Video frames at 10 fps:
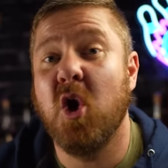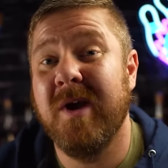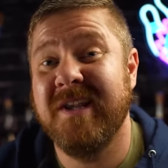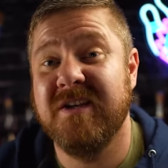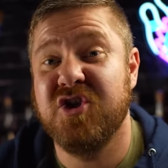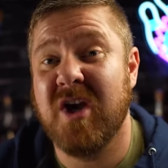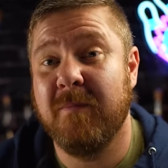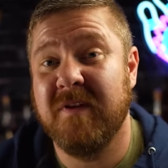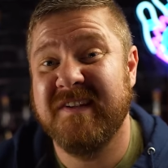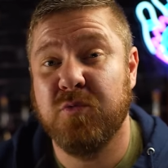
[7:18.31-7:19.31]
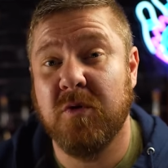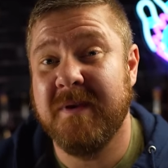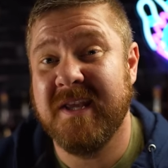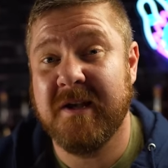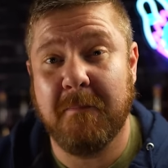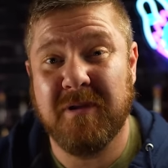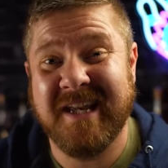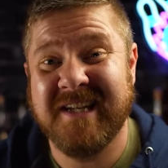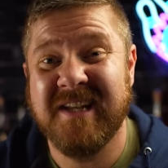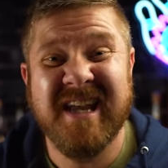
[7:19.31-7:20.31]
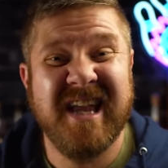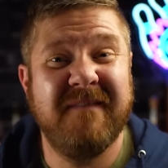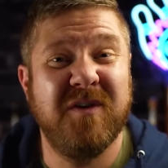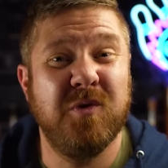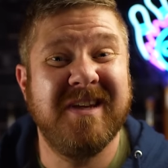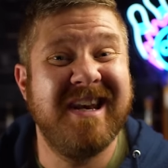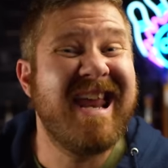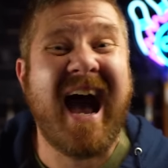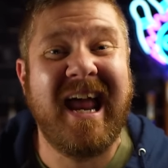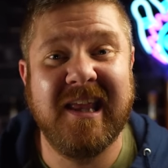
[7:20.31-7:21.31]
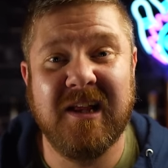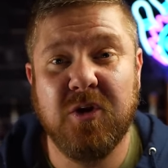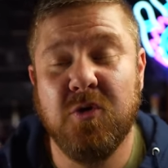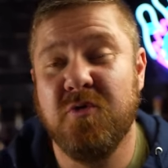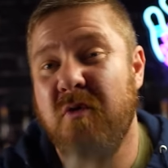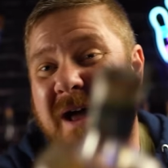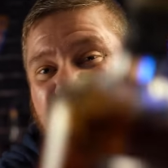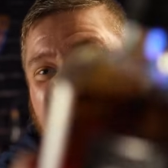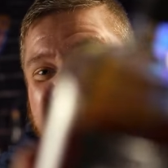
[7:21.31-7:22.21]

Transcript: No hidden gem list would be complete if you did not include Rebel